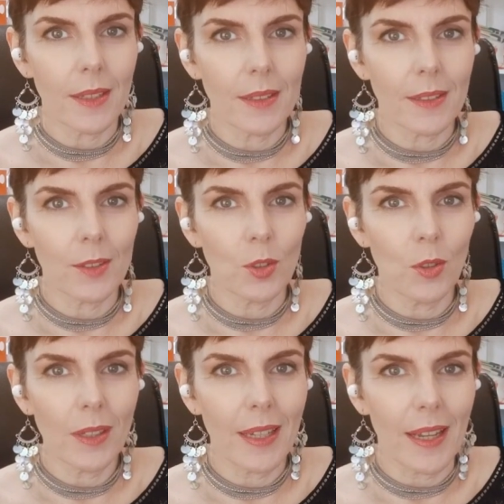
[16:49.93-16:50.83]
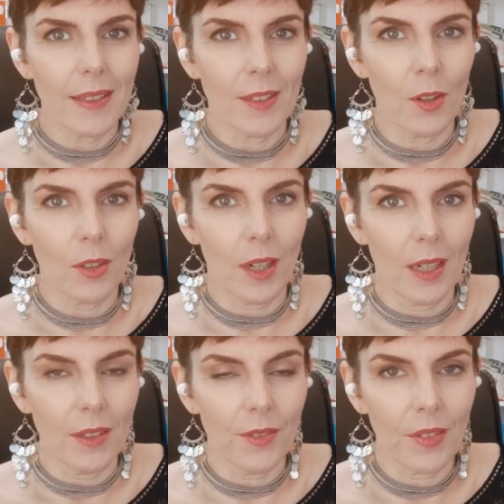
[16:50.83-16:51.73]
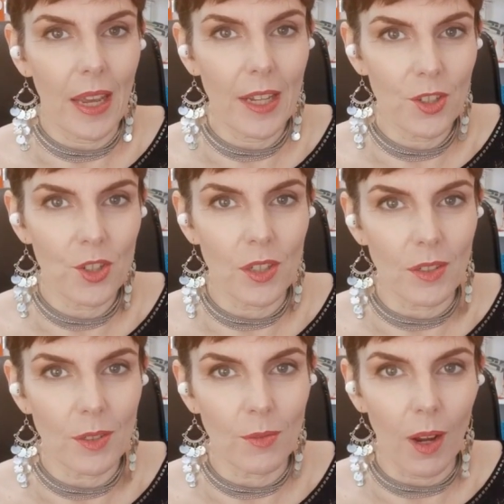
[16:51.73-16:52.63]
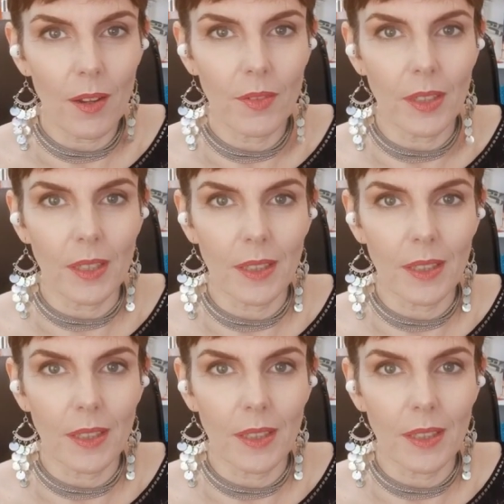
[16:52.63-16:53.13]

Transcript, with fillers: is the story has no kind of engine driving it.